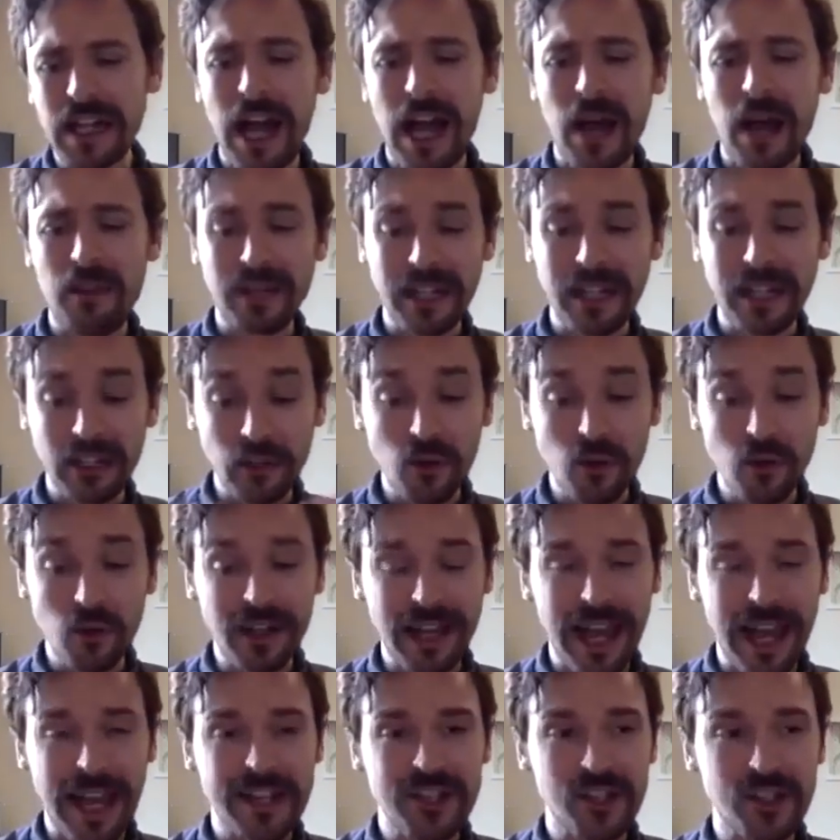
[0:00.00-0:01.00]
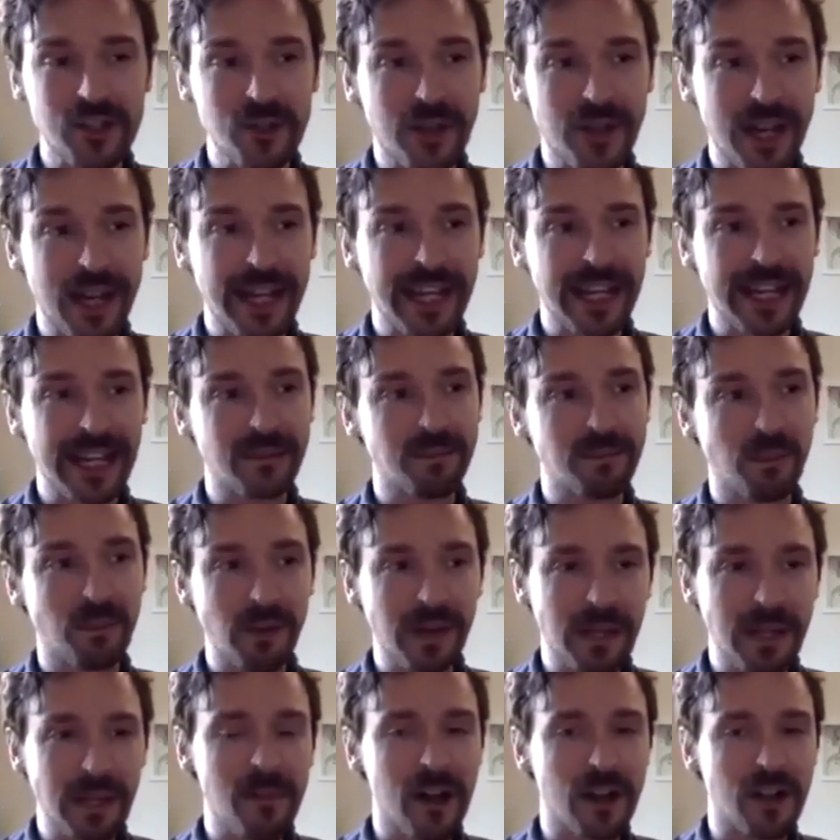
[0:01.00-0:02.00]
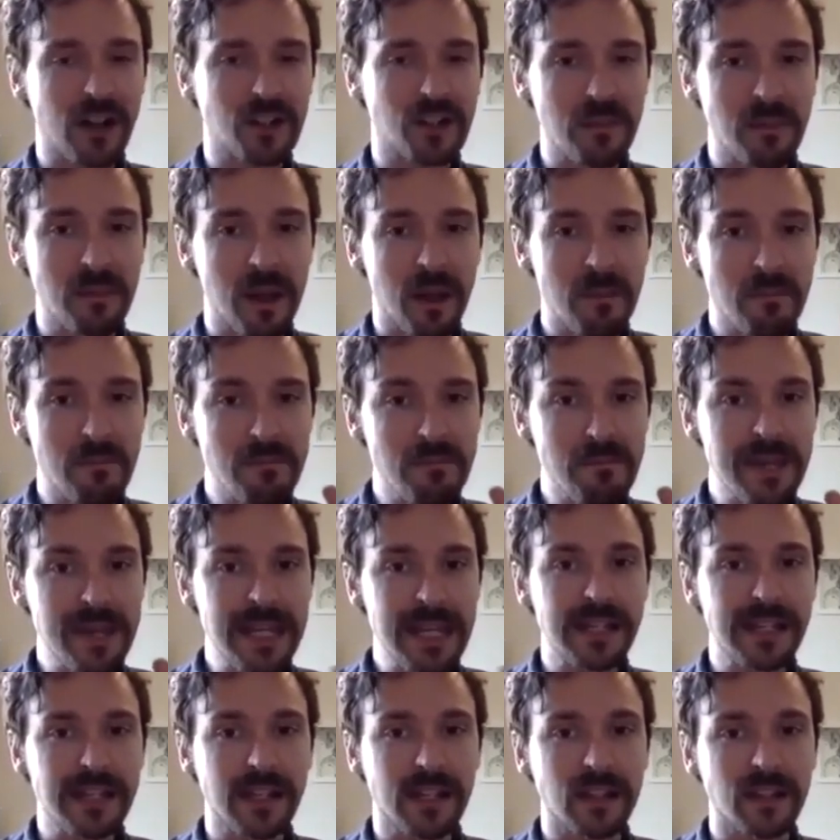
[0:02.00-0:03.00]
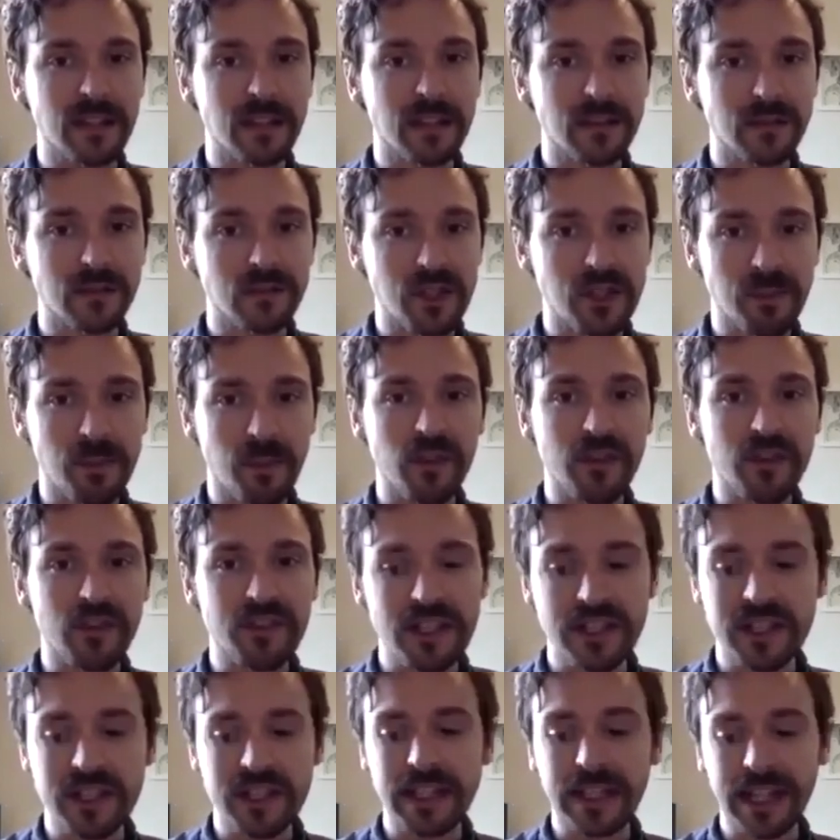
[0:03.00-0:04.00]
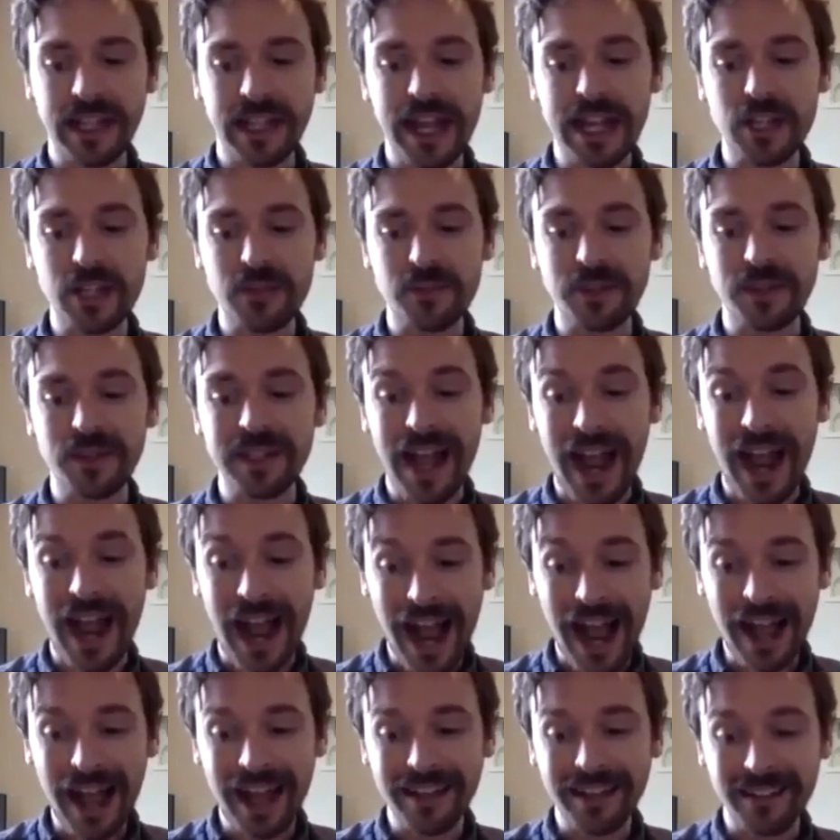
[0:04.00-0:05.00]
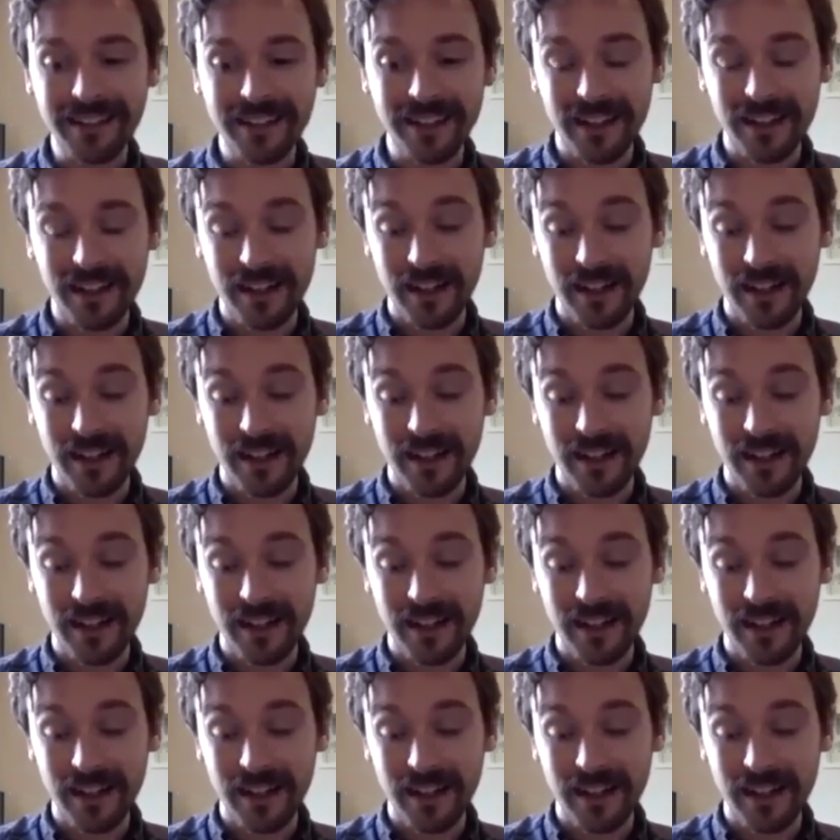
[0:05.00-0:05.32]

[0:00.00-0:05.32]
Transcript: But in your case, you're getting pretty much immediate responses and engagement, and